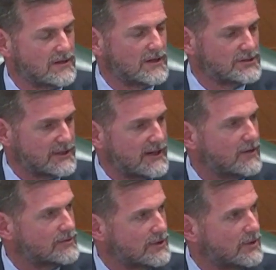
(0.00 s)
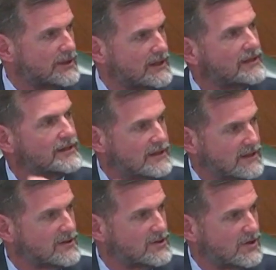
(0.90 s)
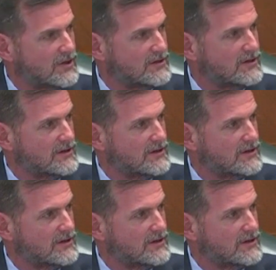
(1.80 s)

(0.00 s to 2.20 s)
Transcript: a child going into kindergarten.